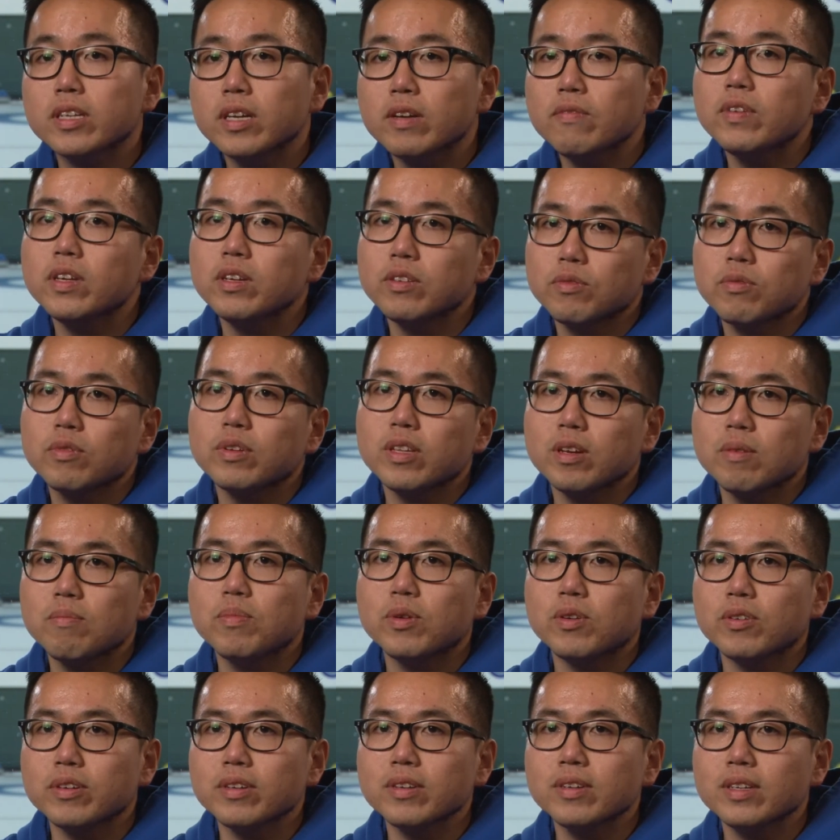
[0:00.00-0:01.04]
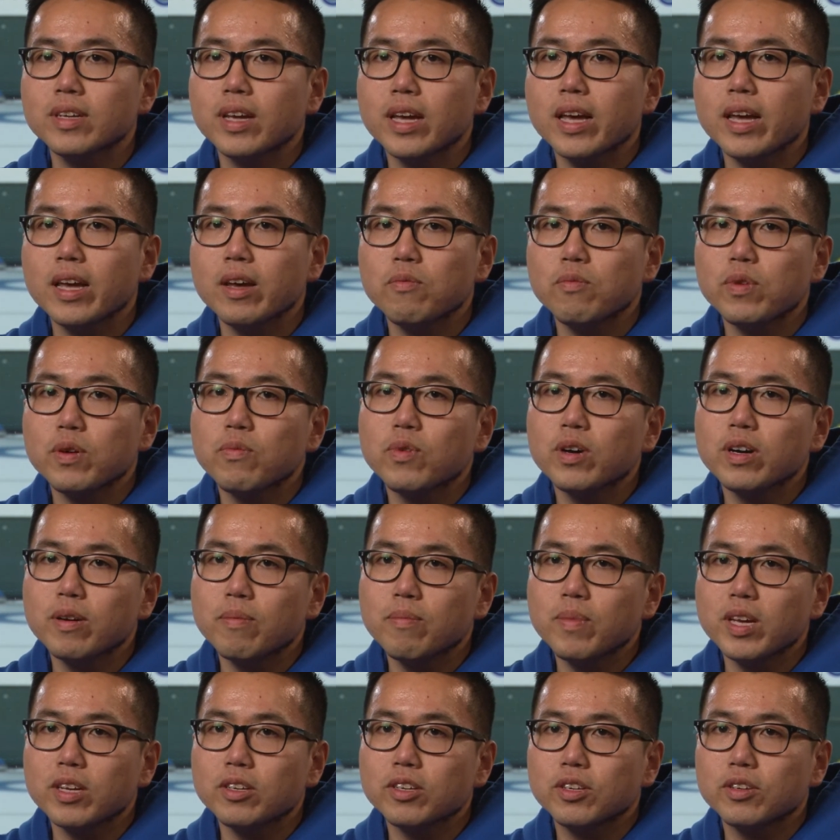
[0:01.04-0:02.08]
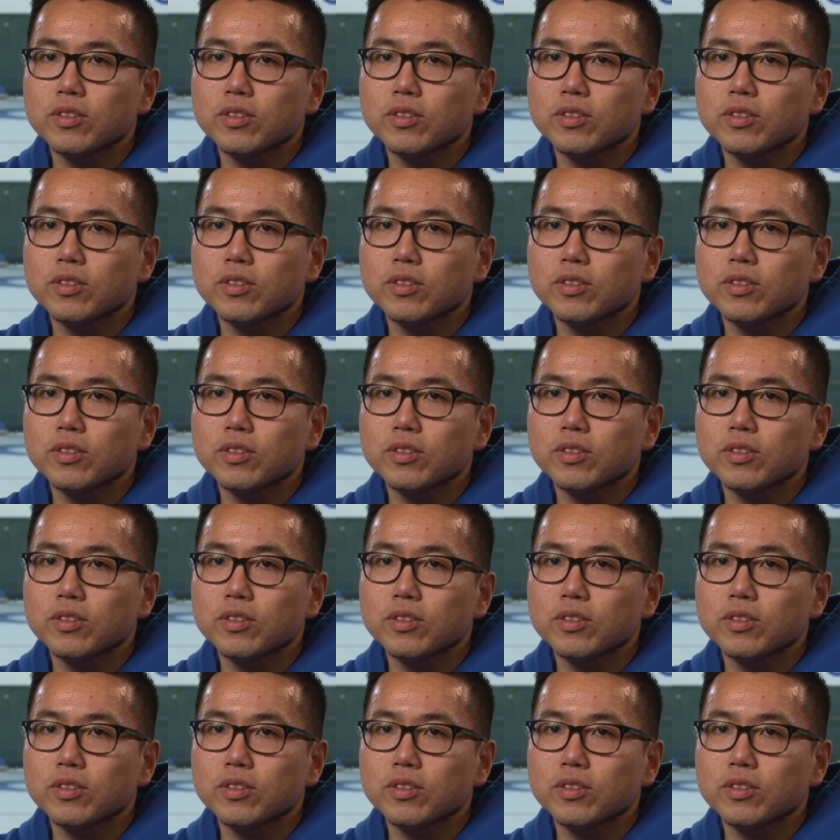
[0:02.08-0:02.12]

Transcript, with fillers: activity is really important and we want to make